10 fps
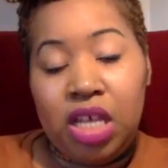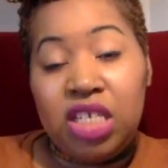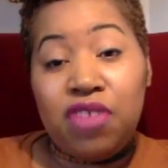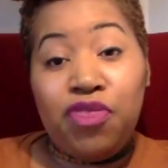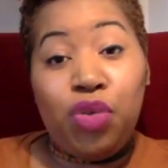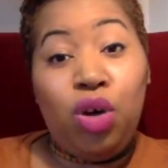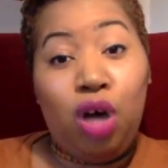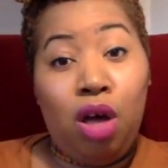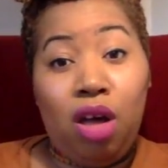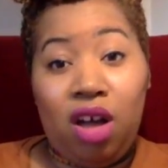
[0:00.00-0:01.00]
It's a 4
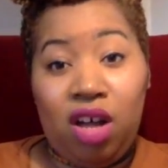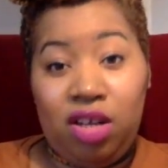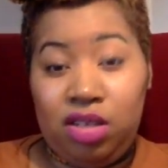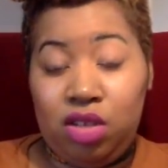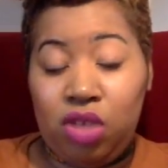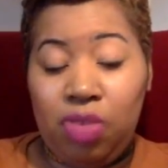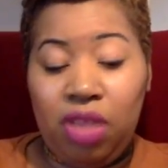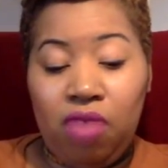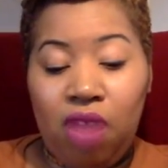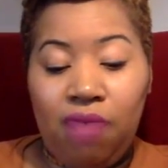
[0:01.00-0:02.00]
cards. So
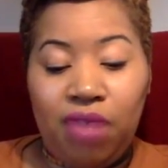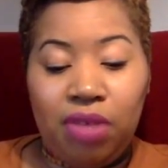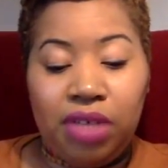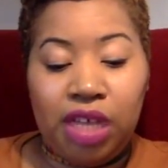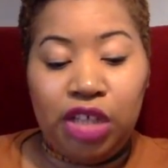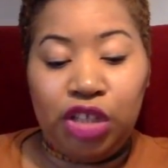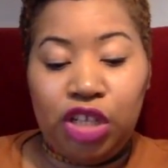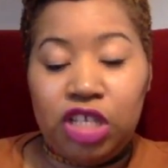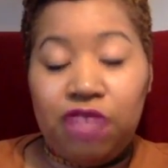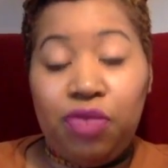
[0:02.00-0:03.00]
something around foundation
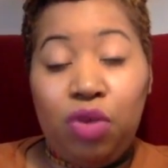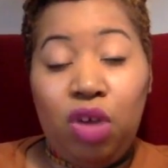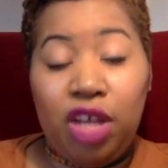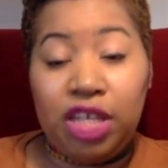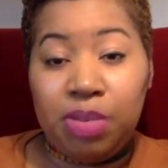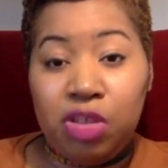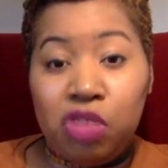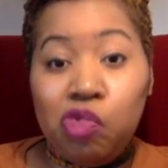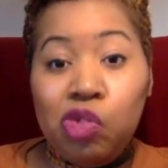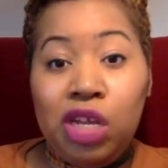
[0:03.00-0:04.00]
is a 4 card. Spirit
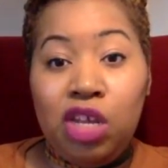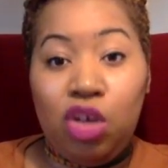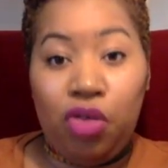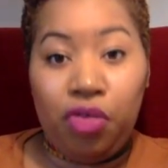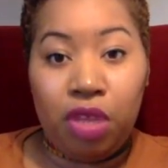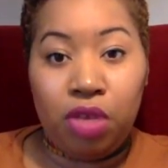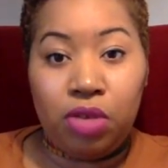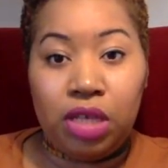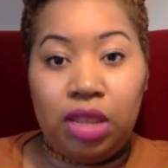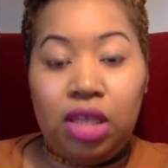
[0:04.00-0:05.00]
is really offering you
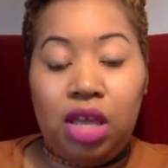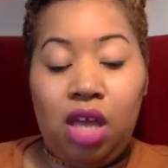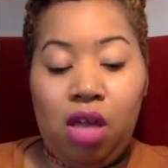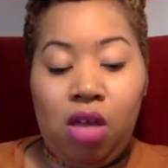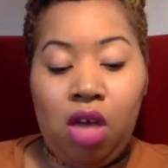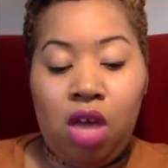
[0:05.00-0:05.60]
something.